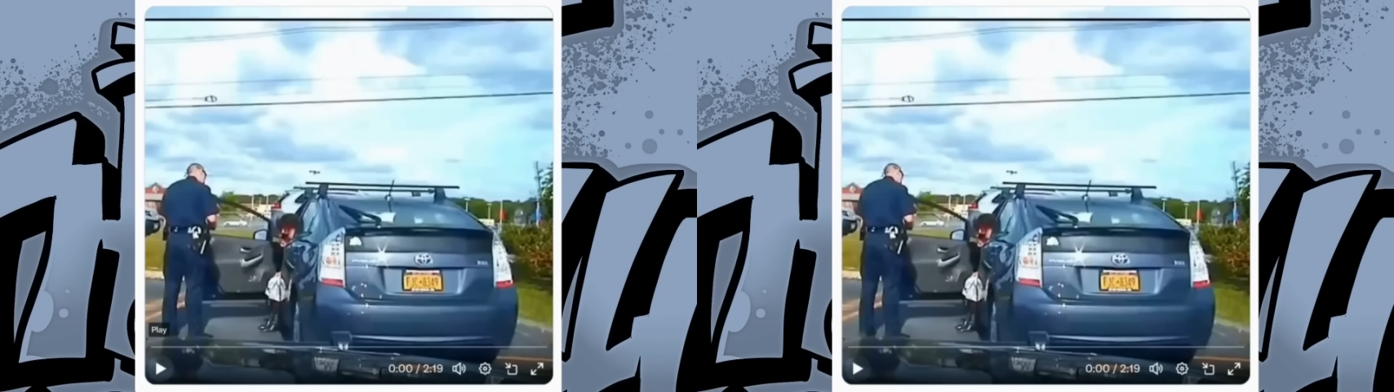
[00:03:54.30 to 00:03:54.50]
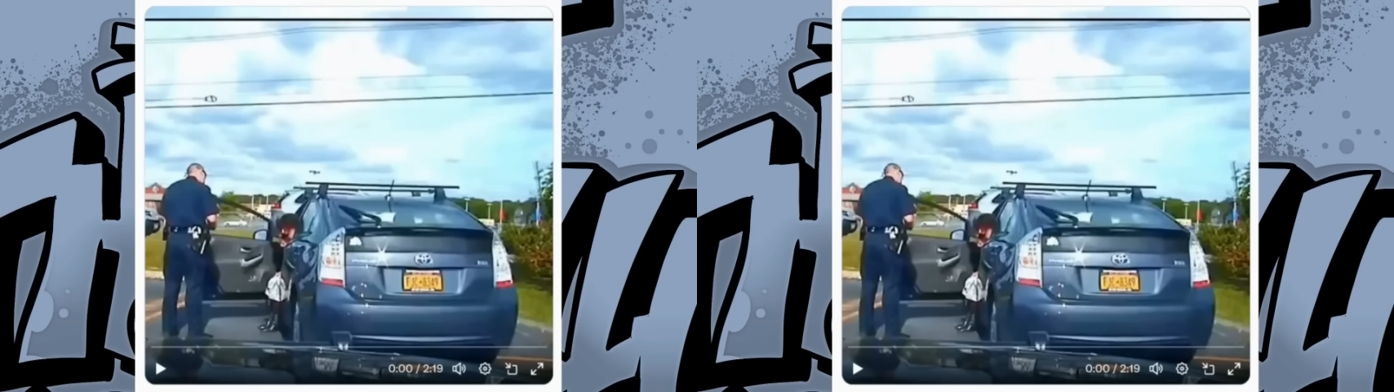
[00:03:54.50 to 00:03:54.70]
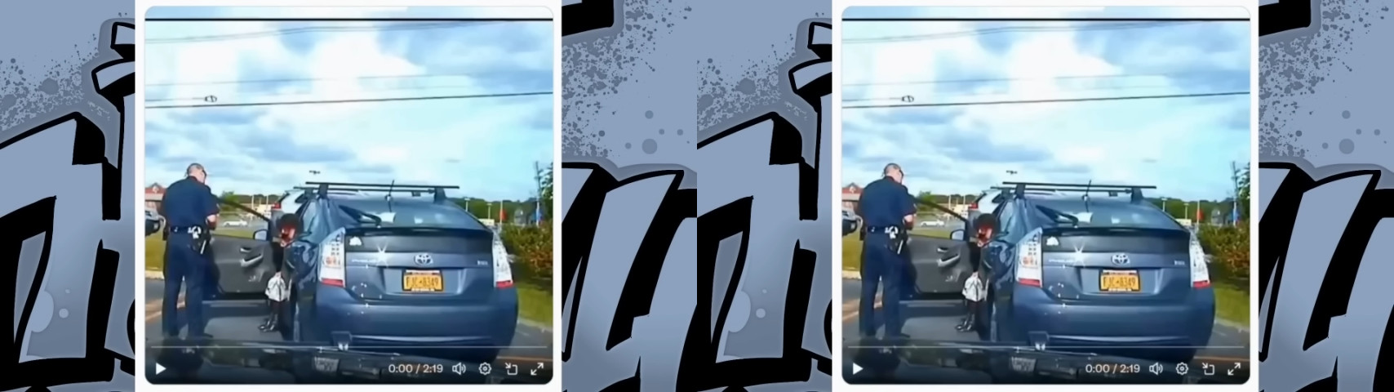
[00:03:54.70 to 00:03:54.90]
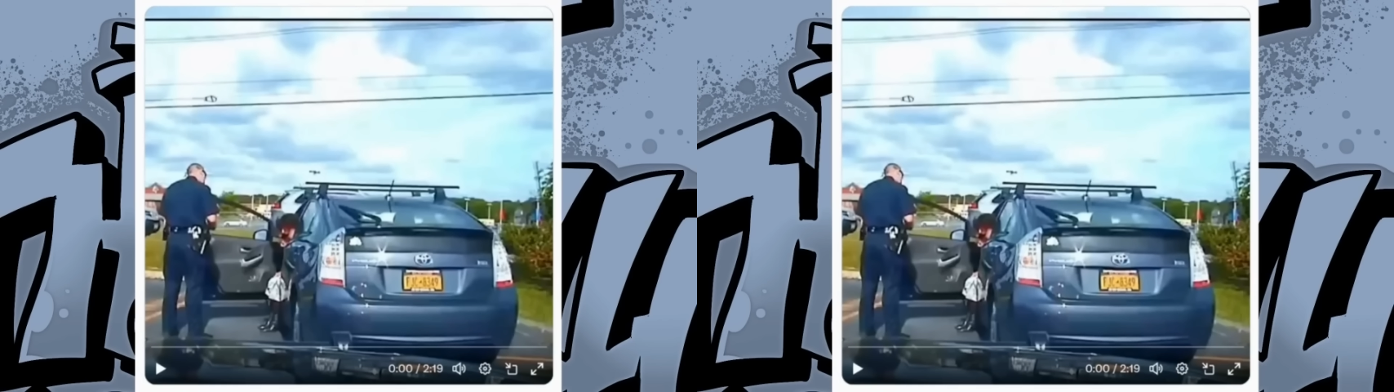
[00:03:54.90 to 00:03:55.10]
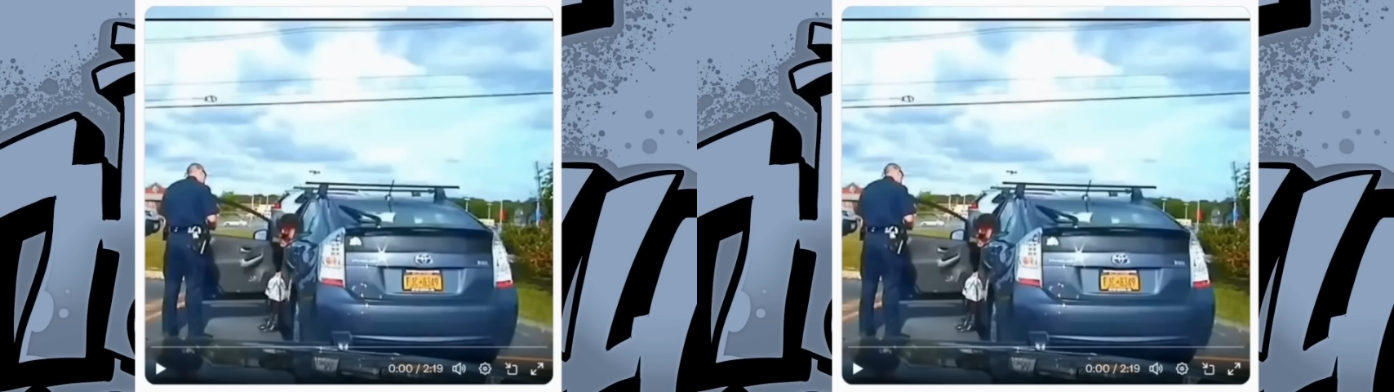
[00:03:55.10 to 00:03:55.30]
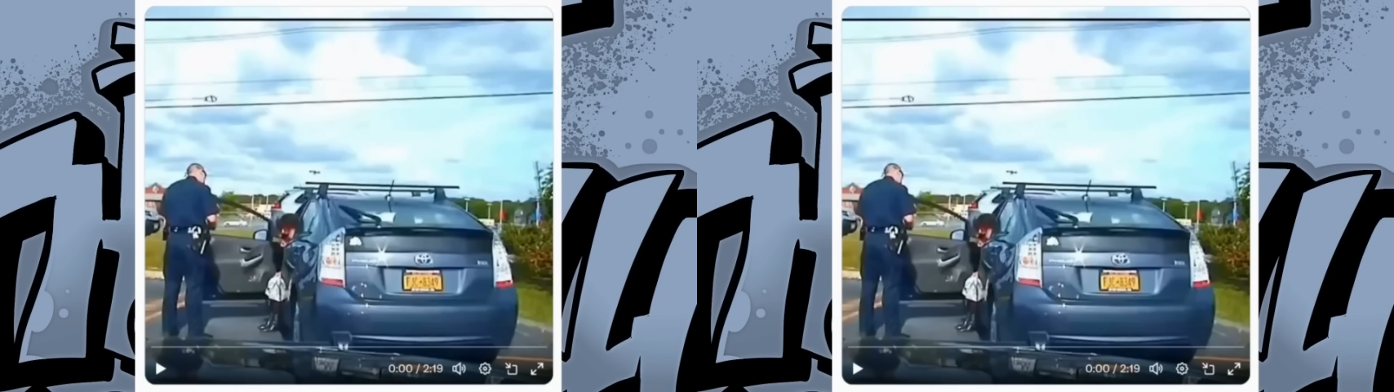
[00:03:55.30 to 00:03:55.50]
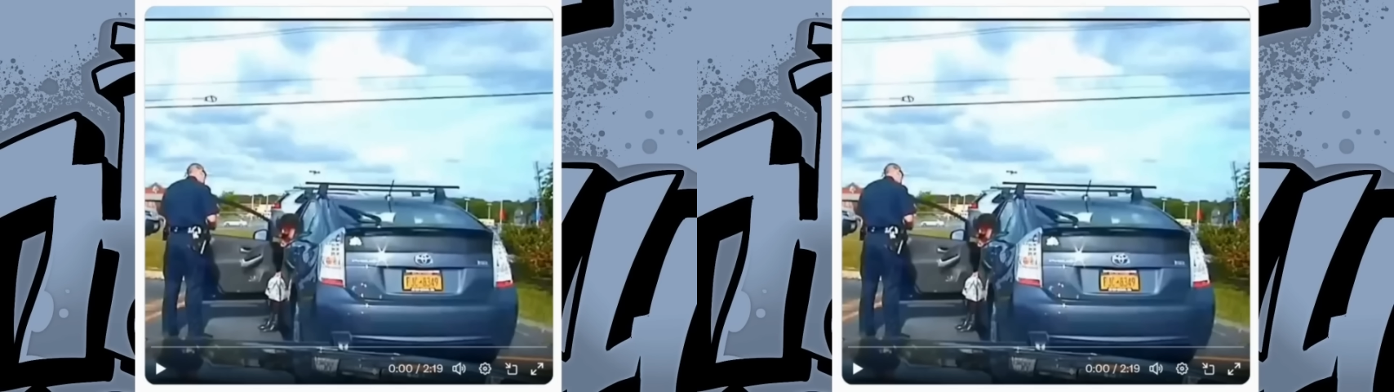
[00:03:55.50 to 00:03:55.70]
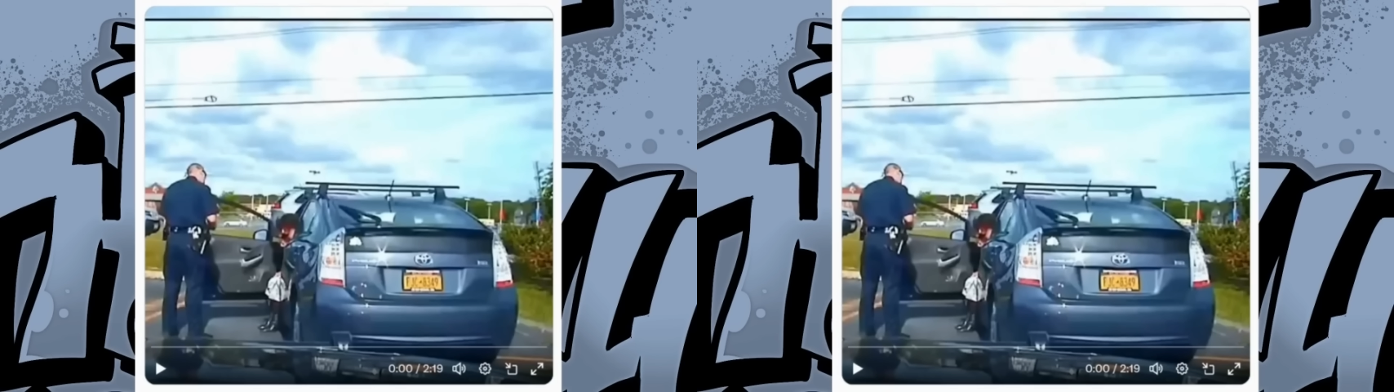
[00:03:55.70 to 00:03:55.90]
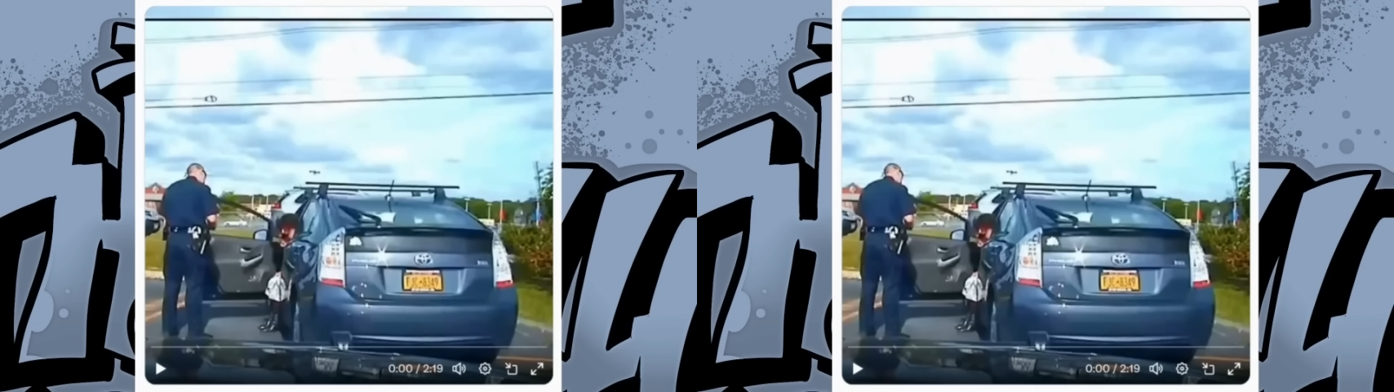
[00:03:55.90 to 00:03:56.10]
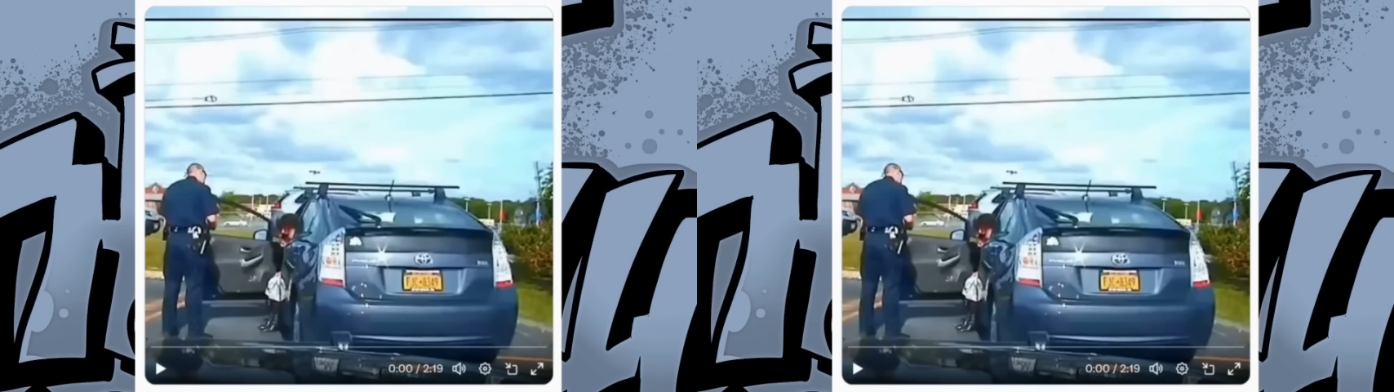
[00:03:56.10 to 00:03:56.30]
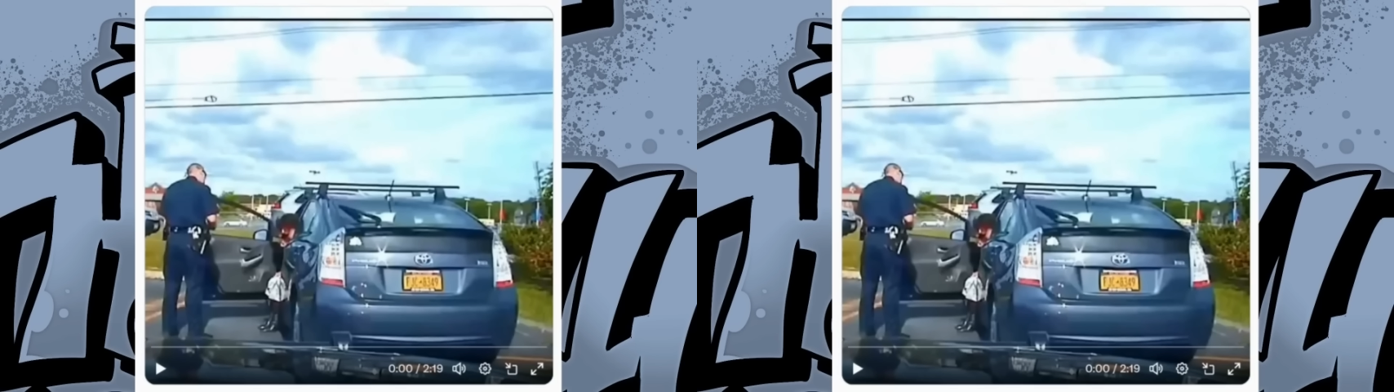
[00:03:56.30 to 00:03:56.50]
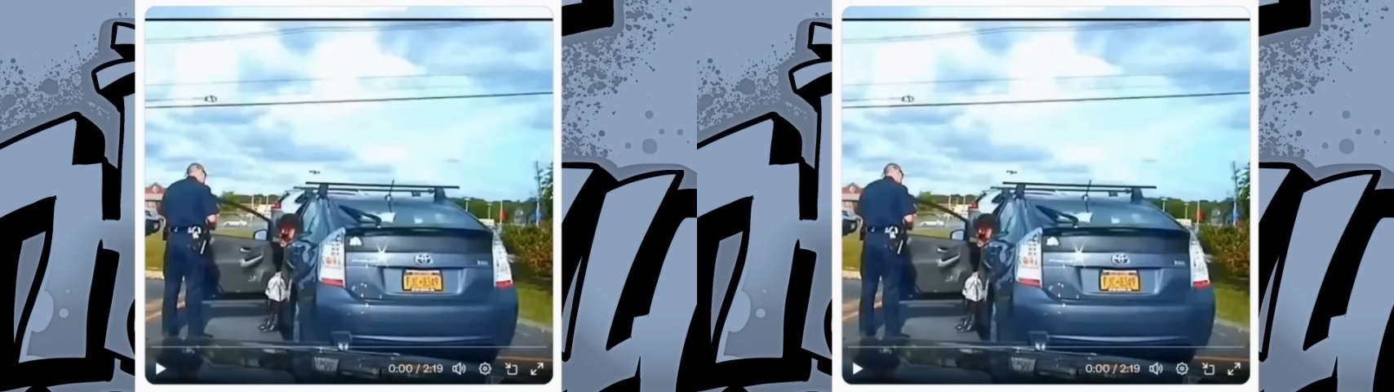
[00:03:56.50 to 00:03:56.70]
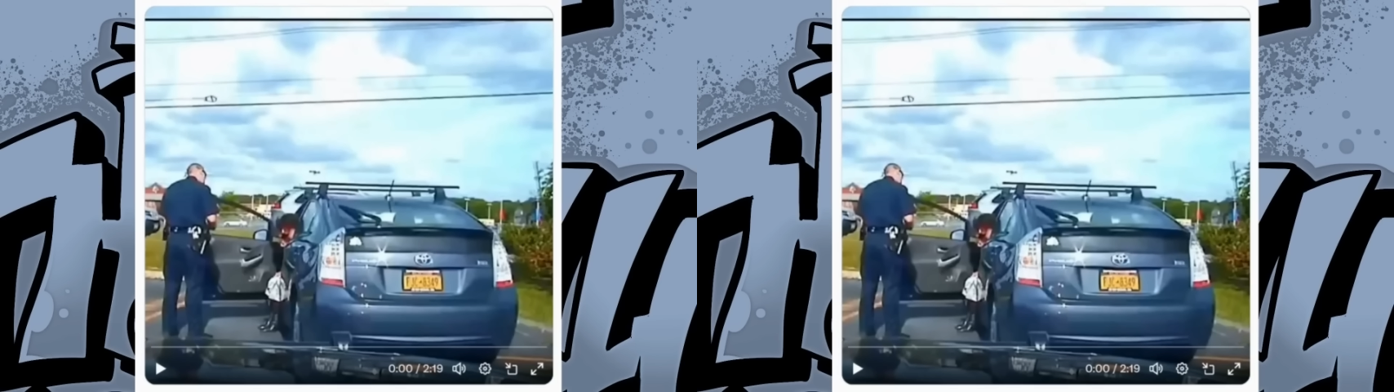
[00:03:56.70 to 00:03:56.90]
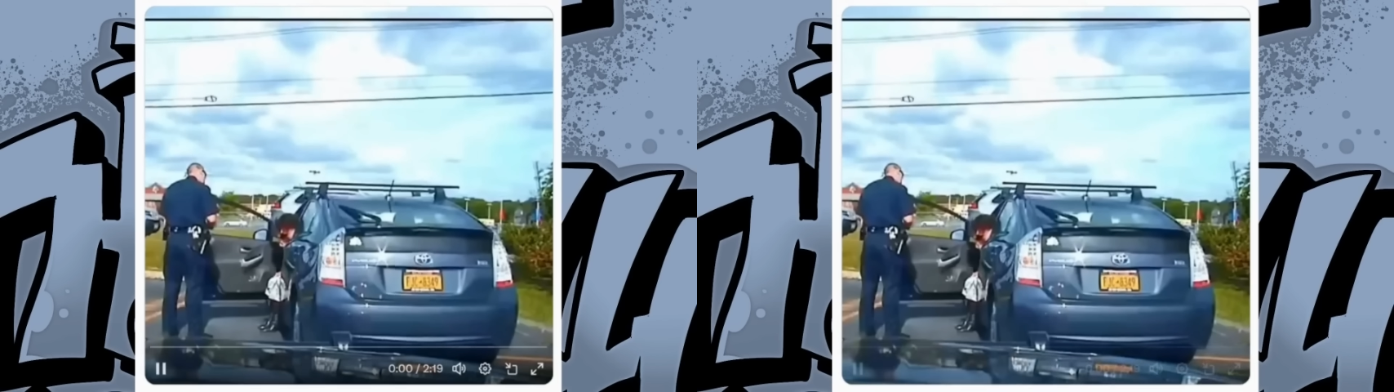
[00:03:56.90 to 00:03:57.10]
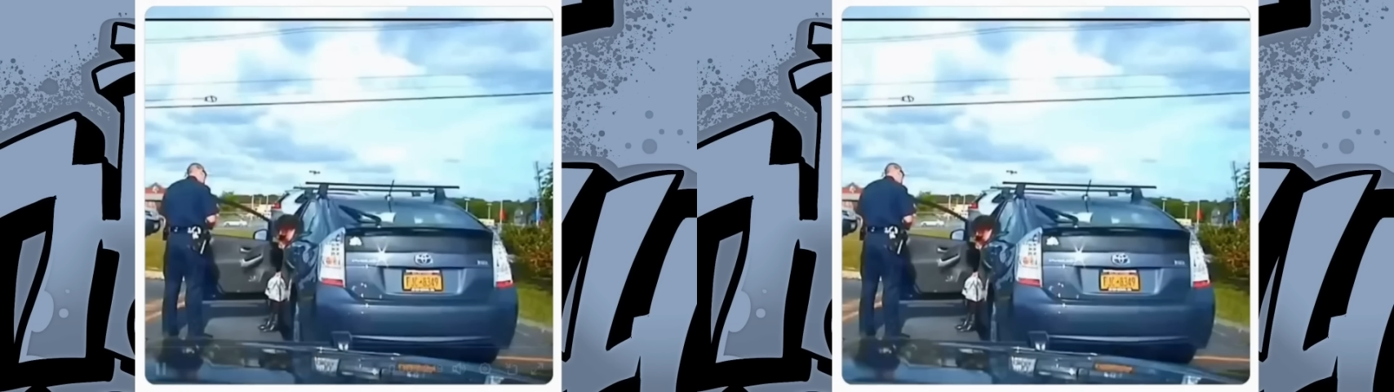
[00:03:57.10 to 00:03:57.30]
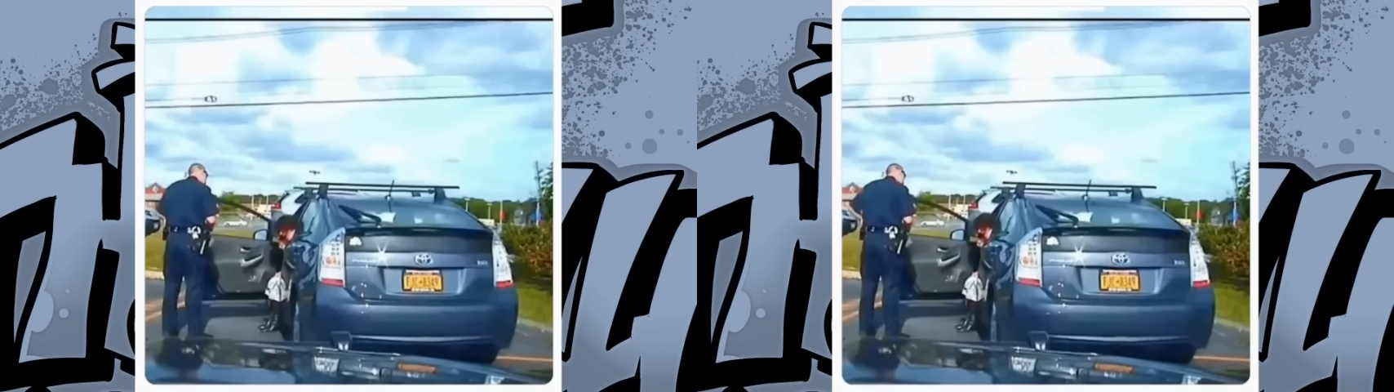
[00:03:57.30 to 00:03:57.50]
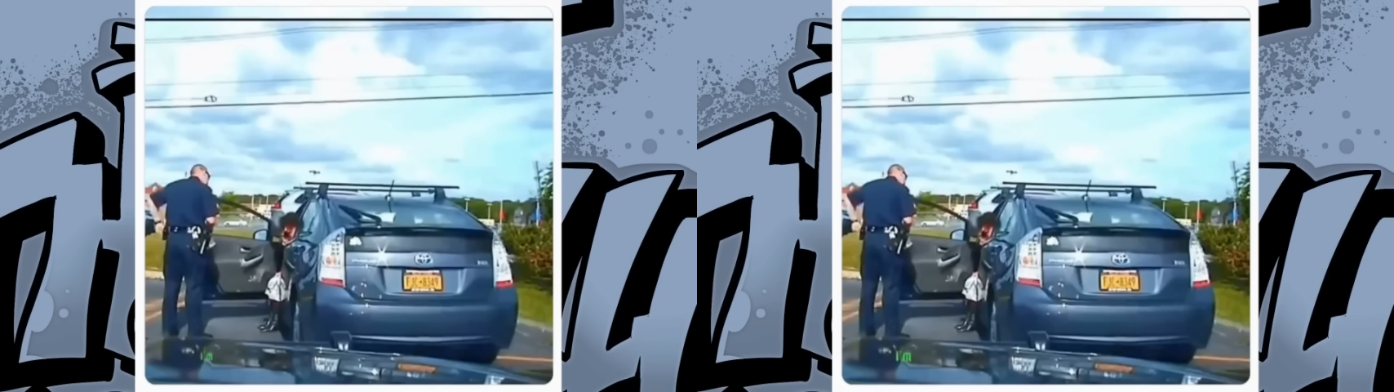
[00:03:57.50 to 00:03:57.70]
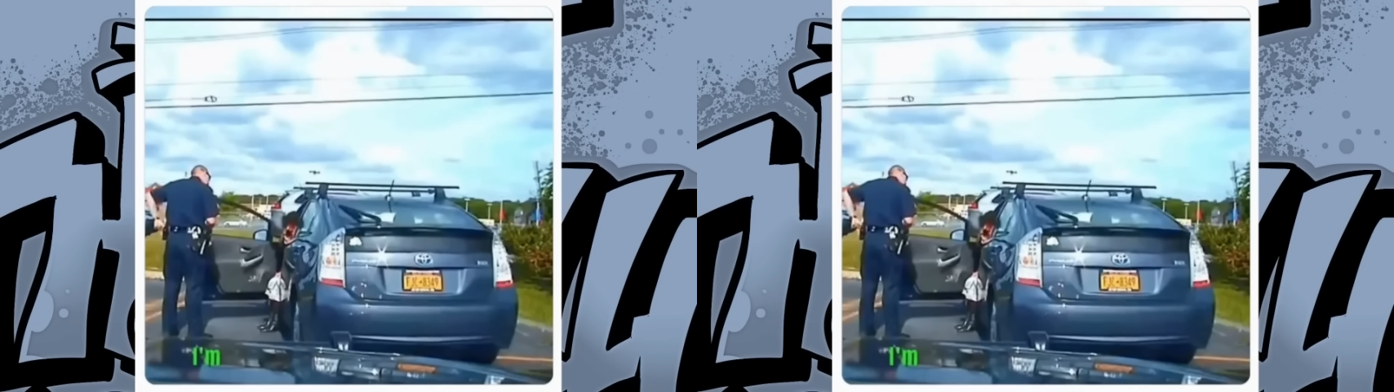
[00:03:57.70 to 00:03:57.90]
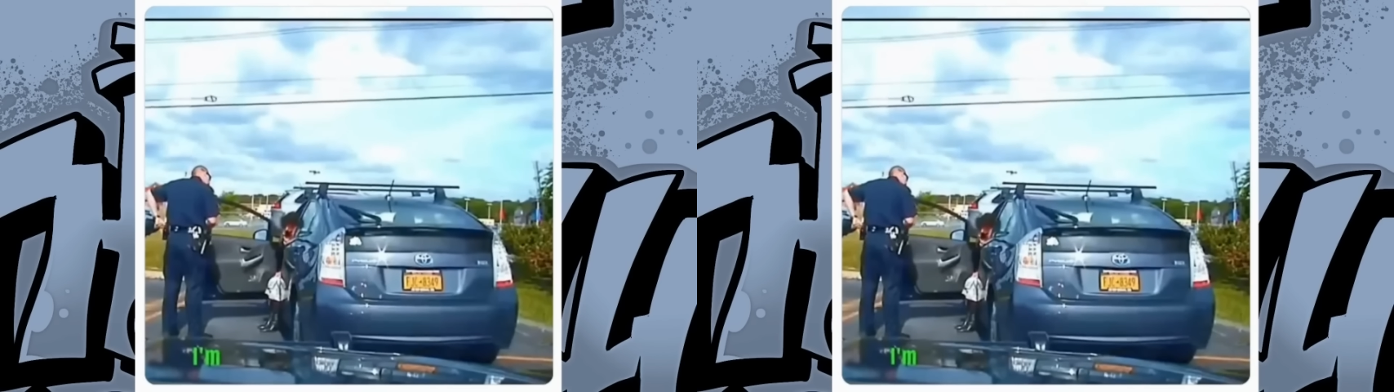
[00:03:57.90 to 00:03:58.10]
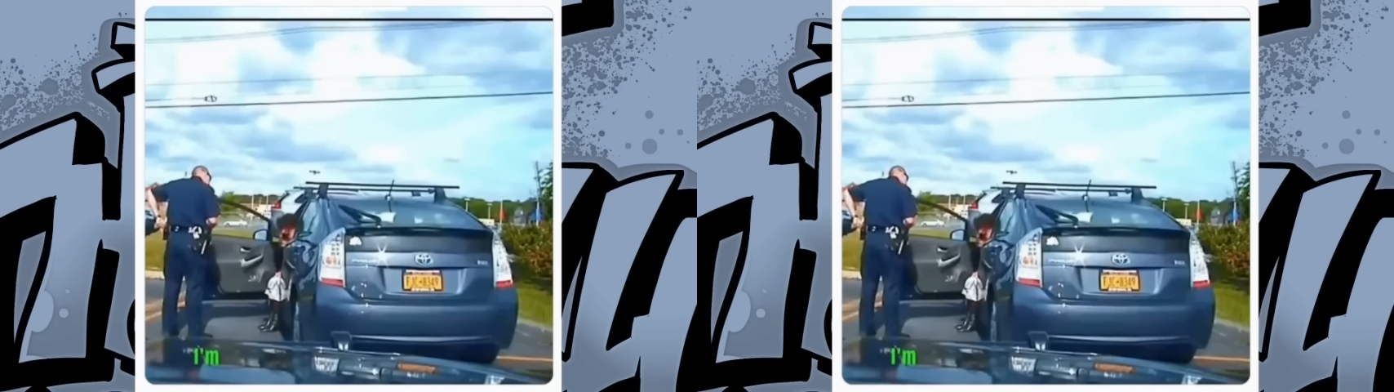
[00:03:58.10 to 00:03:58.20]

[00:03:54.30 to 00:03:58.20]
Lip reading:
[unreadable: no face in view]